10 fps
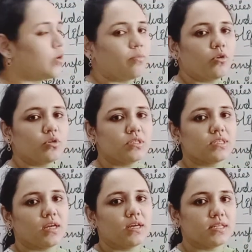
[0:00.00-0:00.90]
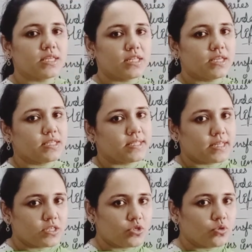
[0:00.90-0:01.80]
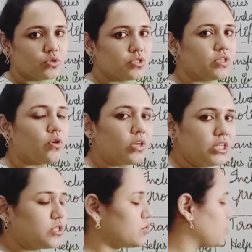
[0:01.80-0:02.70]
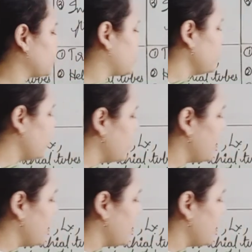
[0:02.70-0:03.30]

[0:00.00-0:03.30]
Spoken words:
hormones such as testosterone, estrogen,